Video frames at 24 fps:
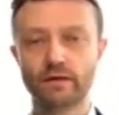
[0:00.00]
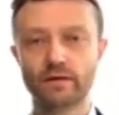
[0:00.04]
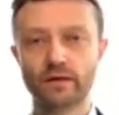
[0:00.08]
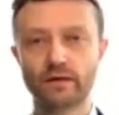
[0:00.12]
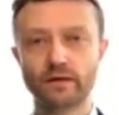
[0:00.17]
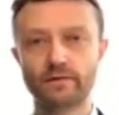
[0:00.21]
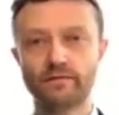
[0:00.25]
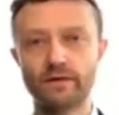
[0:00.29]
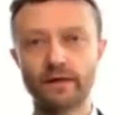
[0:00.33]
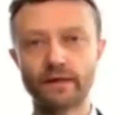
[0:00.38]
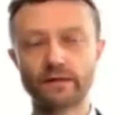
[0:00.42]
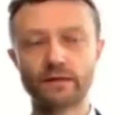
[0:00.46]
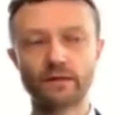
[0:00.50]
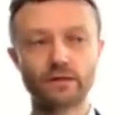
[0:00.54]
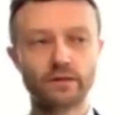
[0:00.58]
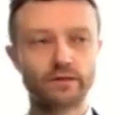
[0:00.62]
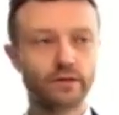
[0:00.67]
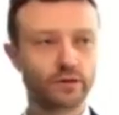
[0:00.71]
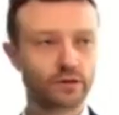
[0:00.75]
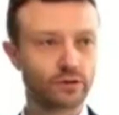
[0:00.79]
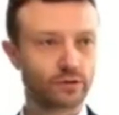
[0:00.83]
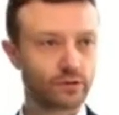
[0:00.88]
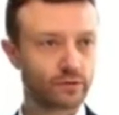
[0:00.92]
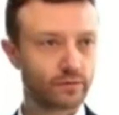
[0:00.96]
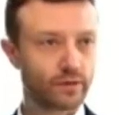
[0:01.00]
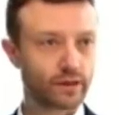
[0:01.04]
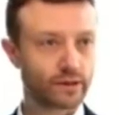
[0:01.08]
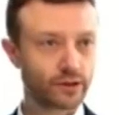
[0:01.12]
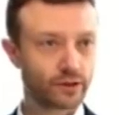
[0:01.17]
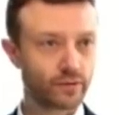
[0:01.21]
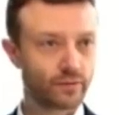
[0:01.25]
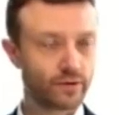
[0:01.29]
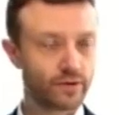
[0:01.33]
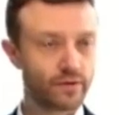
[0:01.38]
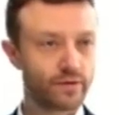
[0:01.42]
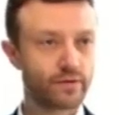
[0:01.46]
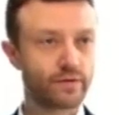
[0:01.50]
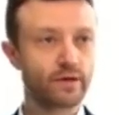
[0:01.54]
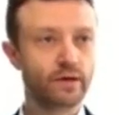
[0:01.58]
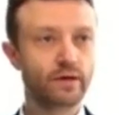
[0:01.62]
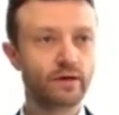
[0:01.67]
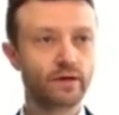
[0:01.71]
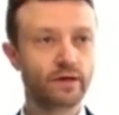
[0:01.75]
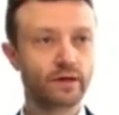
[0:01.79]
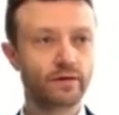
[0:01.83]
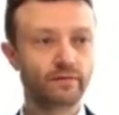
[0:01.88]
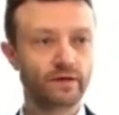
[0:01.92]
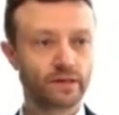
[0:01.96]
that affect international structure with
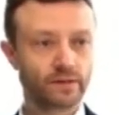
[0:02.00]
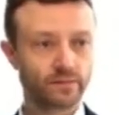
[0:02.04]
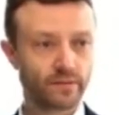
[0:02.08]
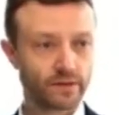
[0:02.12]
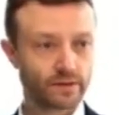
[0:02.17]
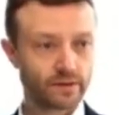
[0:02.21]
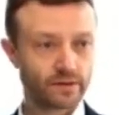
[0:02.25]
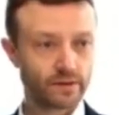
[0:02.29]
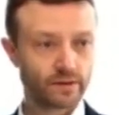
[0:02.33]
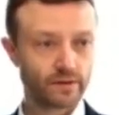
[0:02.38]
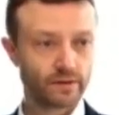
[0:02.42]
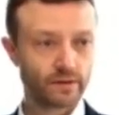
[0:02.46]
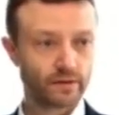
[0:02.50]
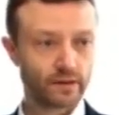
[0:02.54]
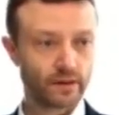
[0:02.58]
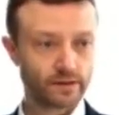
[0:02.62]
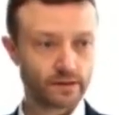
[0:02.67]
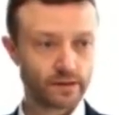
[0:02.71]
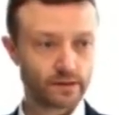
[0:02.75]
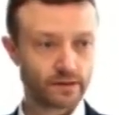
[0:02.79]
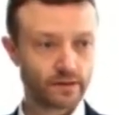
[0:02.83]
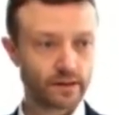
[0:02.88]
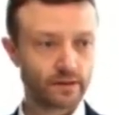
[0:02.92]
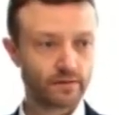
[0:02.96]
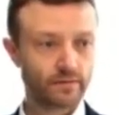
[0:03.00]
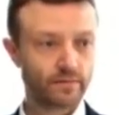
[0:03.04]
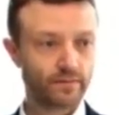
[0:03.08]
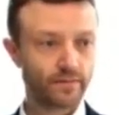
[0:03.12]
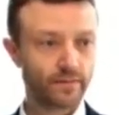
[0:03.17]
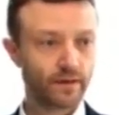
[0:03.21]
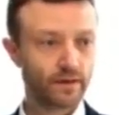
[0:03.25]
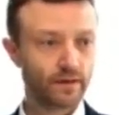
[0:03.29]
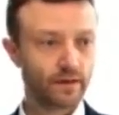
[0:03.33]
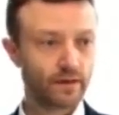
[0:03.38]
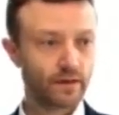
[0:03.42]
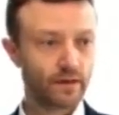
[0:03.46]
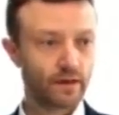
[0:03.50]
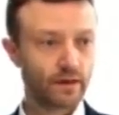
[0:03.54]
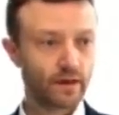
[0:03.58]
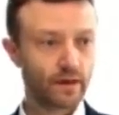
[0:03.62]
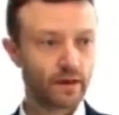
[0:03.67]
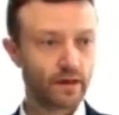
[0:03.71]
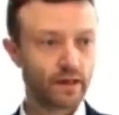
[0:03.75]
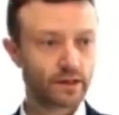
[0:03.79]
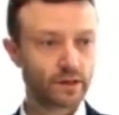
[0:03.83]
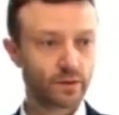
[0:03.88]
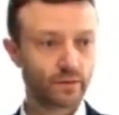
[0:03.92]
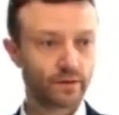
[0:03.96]
investments in Kazakhstan.
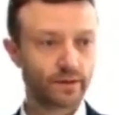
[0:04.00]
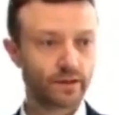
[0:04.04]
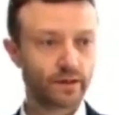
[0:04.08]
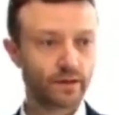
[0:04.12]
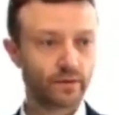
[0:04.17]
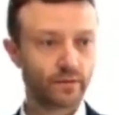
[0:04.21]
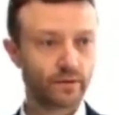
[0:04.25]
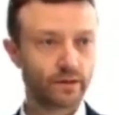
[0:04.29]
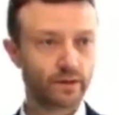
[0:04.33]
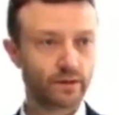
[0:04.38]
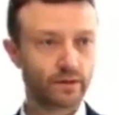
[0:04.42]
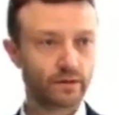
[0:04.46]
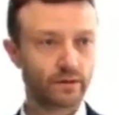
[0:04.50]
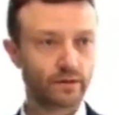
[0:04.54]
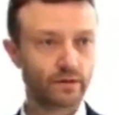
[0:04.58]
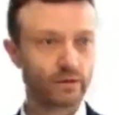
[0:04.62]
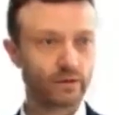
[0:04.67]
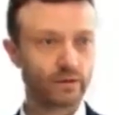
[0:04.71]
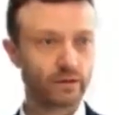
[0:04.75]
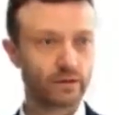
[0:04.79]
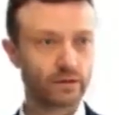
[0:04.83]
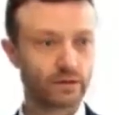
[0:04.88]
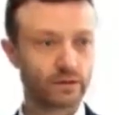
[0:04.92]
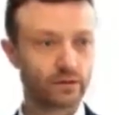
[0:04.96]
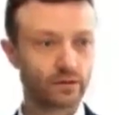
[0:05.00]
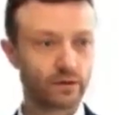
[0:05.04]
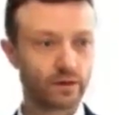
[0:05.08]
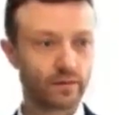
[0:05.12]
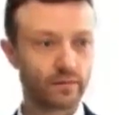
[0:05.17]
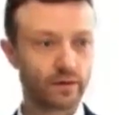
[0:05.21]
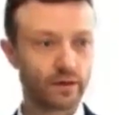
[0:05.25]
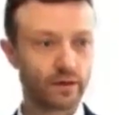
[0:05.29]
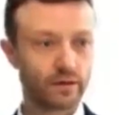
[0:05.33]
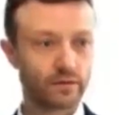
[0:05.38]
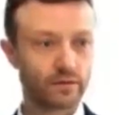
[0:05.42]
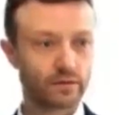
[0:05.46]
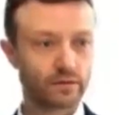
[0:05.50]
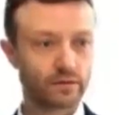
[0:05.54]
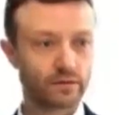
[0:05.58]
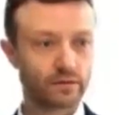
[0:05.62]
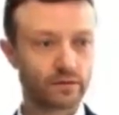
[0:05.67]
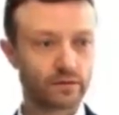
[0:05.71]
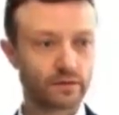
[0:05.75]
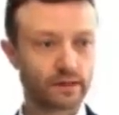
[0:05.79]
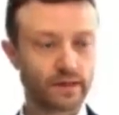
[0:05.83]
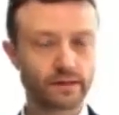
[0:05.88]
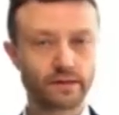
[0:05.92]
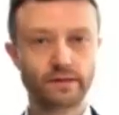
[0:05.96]
And we will talk about
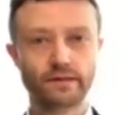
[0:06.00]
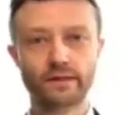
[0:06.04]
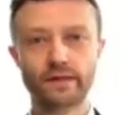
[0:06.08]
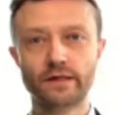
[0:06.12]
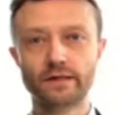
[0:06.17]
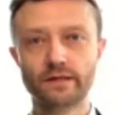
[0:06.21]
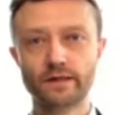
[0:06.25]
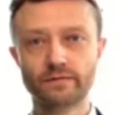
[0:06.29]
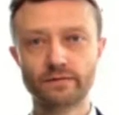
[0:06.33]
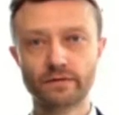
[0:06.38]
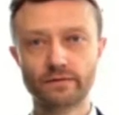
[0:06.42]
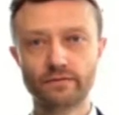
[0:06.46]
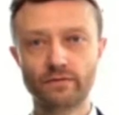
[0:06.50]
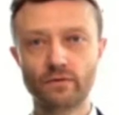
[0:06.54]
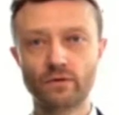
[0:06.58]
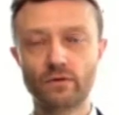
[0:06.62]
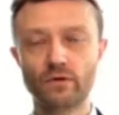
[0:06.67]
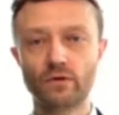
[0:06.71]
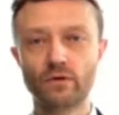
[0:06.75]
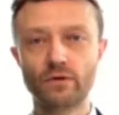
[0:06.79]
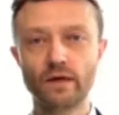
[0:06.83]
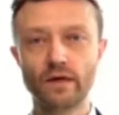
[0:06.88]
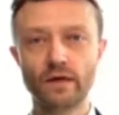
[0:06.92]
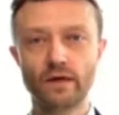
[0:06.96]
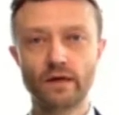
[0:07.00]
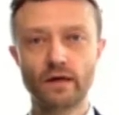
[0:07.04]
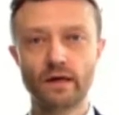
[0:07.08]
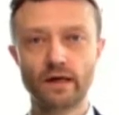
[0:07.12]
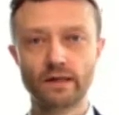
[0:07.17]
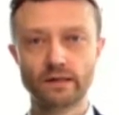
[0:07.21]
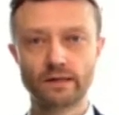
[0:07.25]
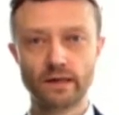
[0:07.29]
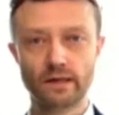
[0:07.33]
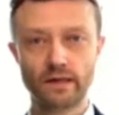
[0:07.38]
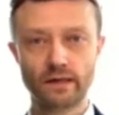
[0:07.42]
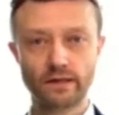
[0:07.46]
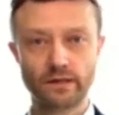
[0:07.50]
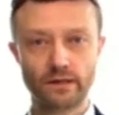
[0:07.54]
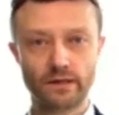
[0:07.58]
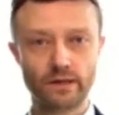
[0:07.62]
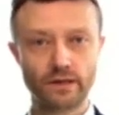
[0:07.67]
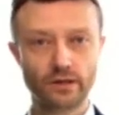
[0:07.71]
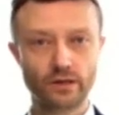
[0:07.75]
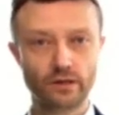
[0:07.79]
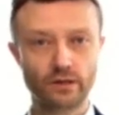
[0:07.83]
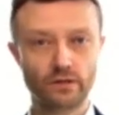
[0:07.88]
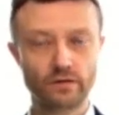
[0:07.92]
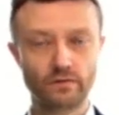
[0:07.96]
tax incentives for Astana
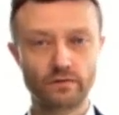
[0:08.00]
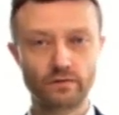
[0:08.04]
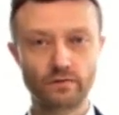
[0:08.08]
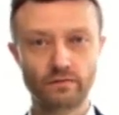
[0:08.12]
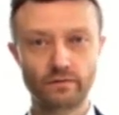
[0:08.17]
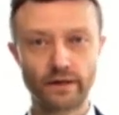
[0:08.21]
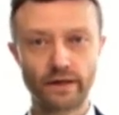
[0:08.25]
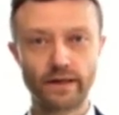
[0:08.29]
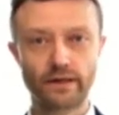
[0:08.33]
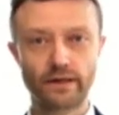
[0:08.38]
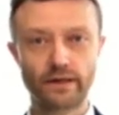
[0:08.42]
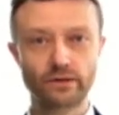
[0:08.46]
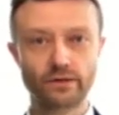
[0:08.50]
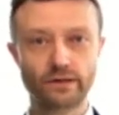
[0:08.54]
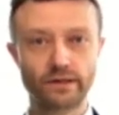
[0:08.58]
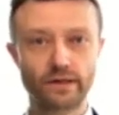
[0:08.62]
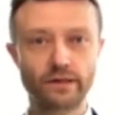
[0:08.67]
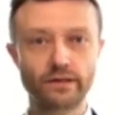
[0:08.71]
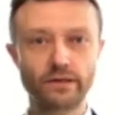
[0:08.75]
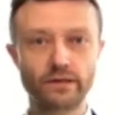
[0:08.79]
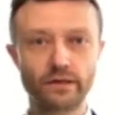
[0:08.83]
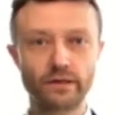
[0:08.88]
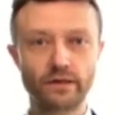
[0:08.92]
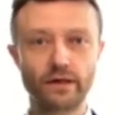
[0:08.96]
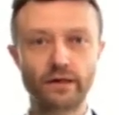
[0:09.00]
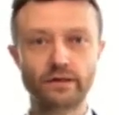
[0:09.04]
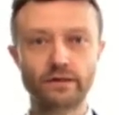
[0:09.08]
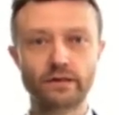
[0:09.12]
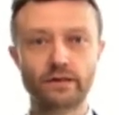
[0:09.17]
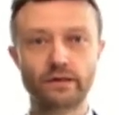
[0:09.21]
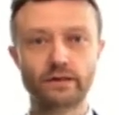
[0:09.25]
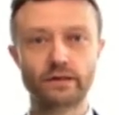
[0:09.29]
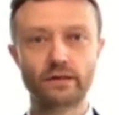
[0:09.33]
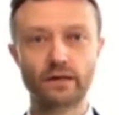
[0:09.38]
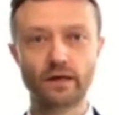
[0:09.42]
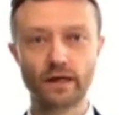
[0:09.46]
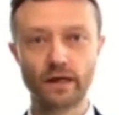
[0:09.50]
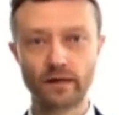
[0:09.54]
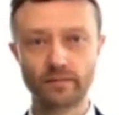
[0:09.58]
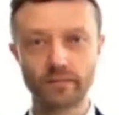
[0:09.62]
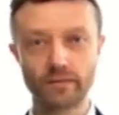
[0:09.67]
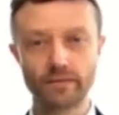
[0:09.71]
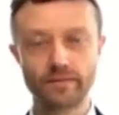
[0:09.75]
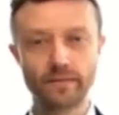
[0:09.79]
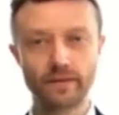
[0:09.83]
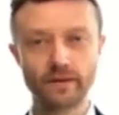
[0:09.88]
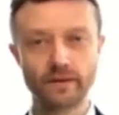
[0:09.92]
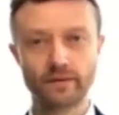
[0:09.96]
International Financial Center and Astana
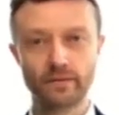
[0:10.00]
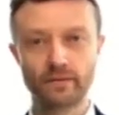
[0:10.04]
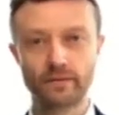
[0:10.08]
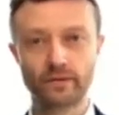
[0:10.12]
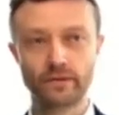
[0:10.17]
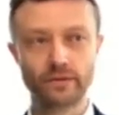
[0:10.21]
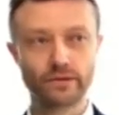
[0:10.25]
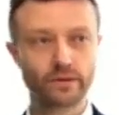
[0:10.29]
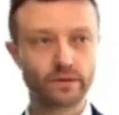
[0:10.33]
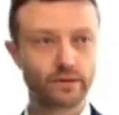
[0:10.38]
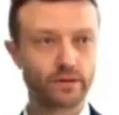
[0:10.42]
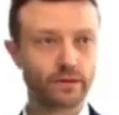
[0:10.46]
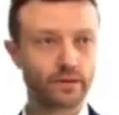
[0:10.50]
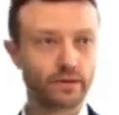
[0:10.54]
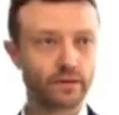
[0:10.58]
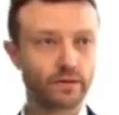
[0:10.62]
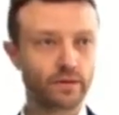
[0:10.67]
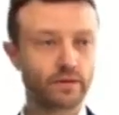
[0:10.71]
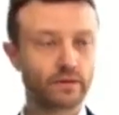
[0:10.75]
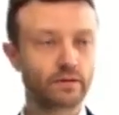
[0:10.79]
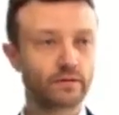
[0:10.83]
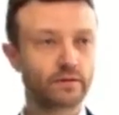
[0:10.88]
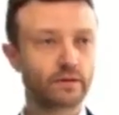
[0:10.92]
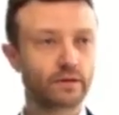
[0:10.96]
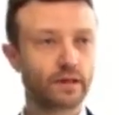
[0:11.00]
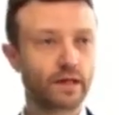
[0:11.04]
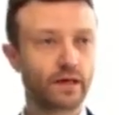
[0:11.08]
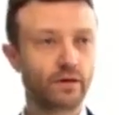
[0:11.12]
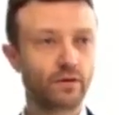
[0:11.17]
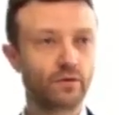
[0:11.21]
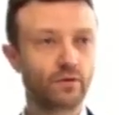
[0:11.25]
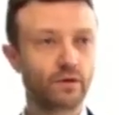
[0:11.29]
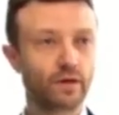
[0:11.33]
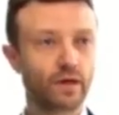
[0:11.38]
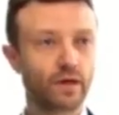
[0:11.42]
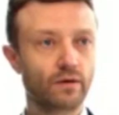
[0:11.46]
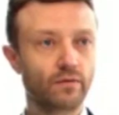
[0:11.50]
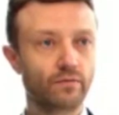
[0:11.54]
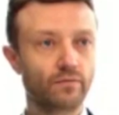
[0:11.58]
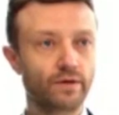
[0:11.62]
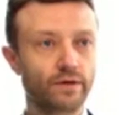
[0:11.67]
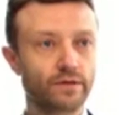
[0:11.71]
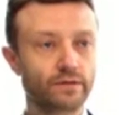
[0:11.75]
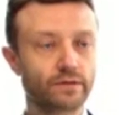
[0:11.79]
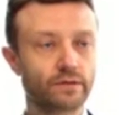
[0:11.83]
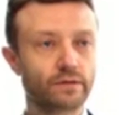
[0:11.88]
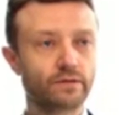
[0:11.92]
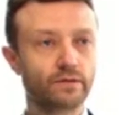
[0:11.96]
Hub. We'll see how
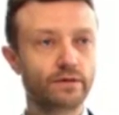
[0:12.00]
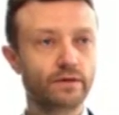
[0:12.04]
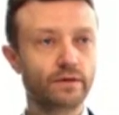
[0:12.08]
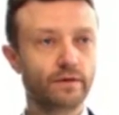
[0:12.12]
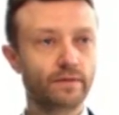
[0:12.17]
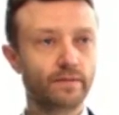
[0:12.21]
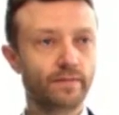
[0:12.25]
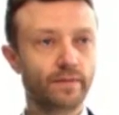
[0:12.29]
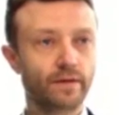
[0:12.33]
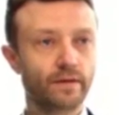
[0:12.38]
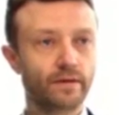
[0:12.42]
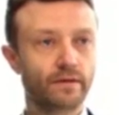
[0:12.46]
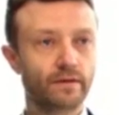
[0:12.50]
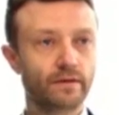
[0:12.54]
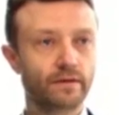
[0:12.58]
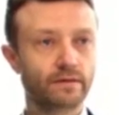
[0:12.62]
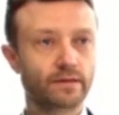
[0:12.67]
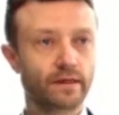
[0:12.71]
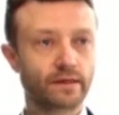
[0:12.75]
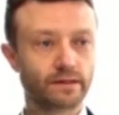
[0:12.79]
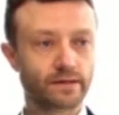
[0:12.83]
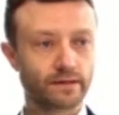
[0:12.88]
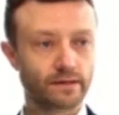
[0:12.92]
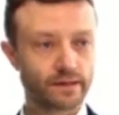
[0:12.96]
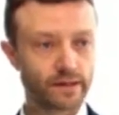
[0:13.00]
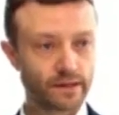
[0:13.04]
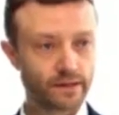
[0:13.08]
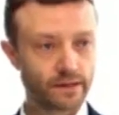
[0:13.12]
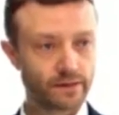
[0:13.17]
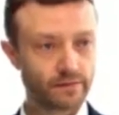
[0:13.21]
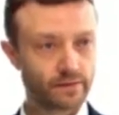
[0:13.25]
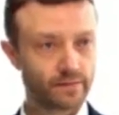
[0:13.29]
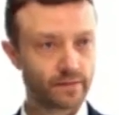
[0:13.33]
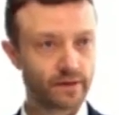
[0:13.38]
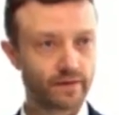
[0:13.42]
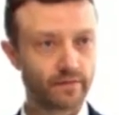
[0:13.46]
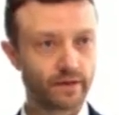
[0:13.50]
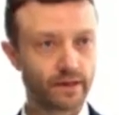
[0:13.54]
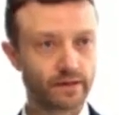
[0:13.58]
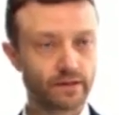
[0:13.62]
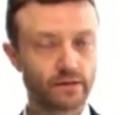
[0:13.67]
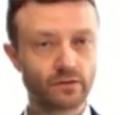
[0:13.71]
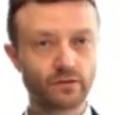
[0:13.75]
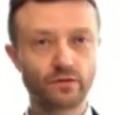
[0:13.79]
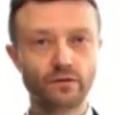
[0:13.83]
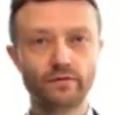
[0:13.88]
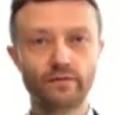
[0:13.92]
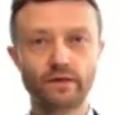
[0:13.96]
these tax incentives
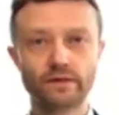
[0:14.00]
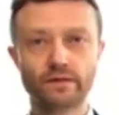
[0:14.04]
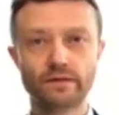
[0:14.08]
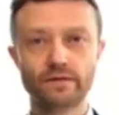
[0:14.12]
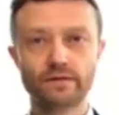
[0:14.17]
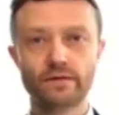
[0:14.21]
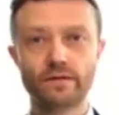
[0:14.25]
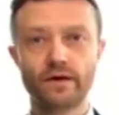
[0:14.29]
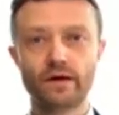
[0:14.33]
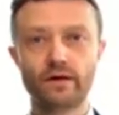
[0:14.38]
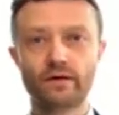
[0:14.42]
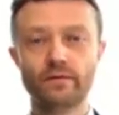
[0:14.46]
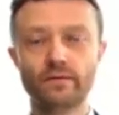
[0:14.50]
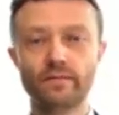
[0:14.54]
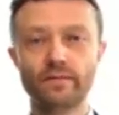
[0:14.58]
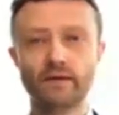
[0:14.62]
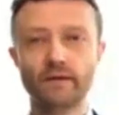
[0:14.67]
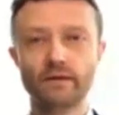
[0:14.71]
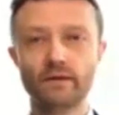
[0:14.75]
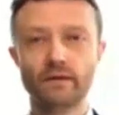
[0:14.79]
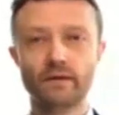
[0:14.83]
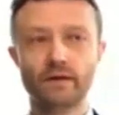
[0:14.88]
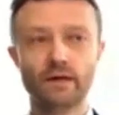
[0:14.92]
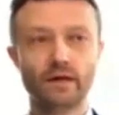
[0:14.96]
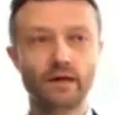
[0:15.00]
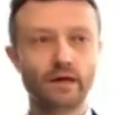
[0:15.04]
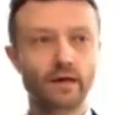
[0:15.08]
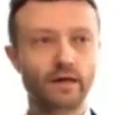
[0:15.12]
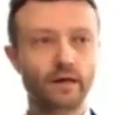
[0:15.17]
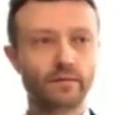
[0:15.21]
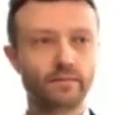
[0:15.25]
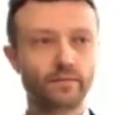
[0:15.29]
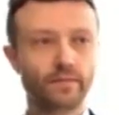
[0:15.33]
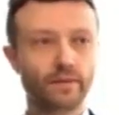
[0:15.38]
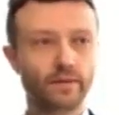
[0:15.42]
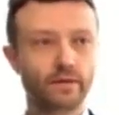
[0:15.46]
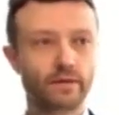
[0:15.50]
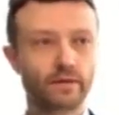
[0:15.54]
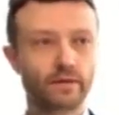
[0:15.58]
provided to investors there are